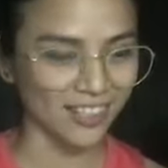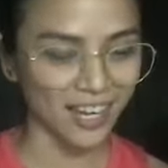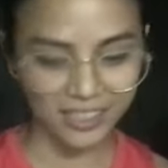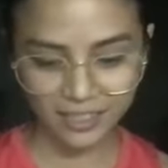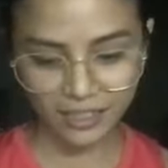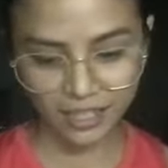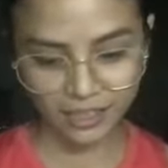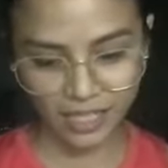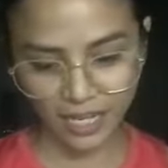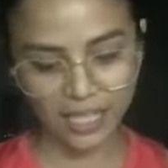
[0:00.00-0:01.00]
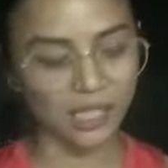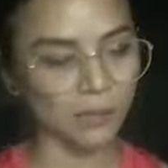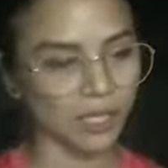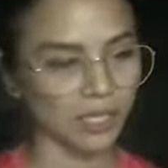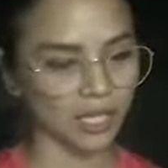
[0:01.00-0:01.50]
I did not take any
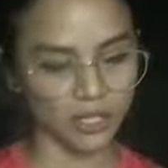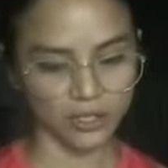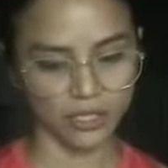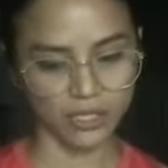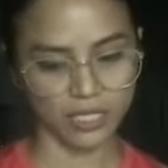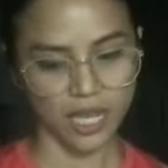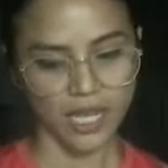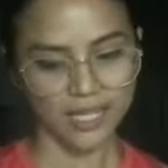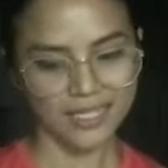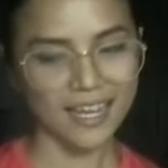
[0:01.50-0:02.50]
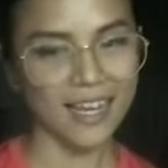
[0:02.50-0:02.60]
medications. Because